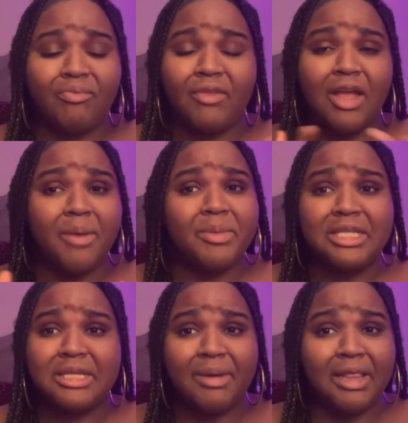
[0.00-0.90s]
coming
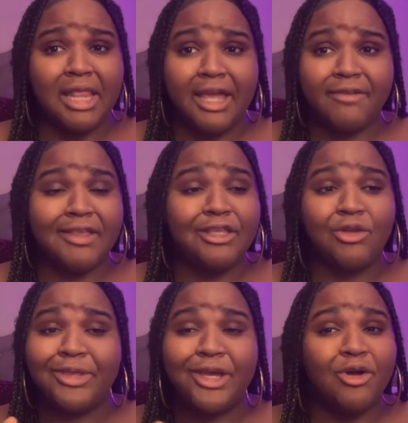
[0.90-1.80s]
into my life, they know
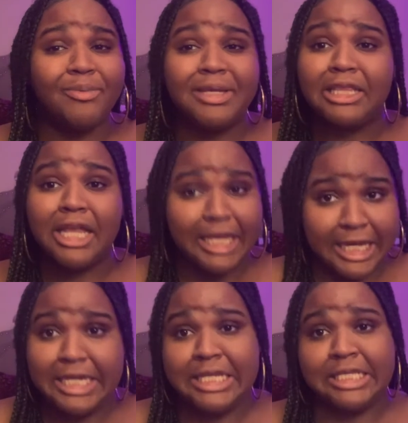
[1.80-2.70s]
they're gonna be
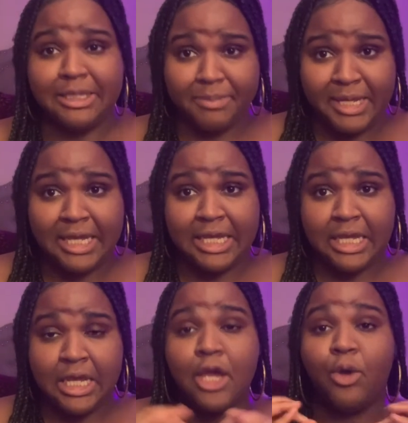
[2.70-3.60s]
lucky to be
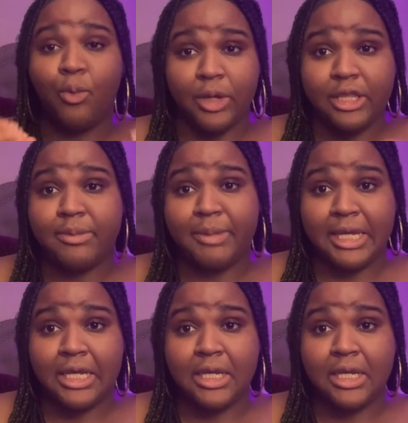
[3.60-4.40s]
with me.